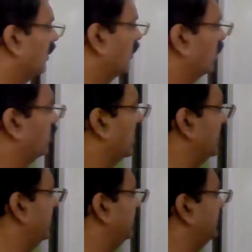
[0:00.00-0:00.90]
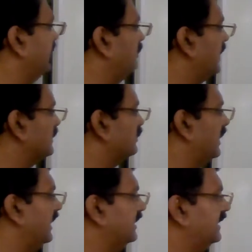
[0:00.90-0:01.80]
180 plus
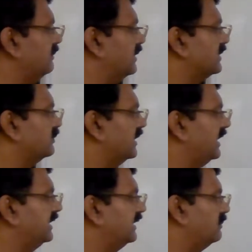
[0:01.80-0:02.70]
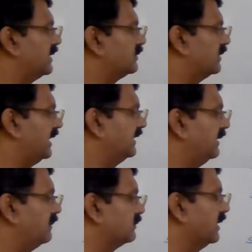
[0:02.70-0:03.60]
180 plus 180 plus 180
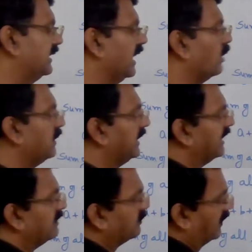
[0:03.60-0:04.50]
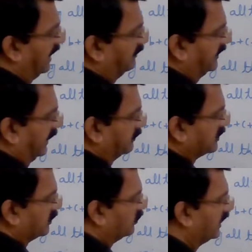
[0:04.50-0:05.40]
plus 180. How many times? 5 times.
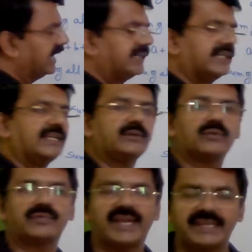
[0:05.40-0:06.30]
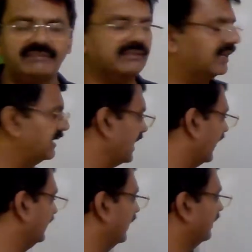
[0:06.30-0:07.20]
180 into 5,
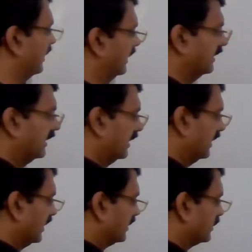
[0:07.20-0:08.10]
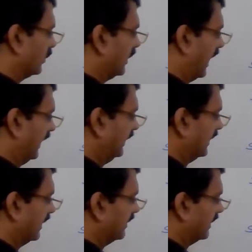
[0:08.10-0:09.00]
900. So
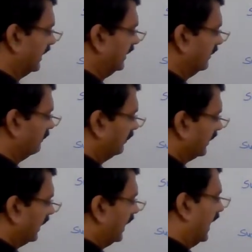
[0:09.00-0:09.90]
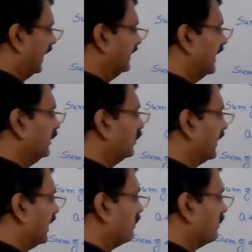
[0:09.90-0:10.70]
900 and then you take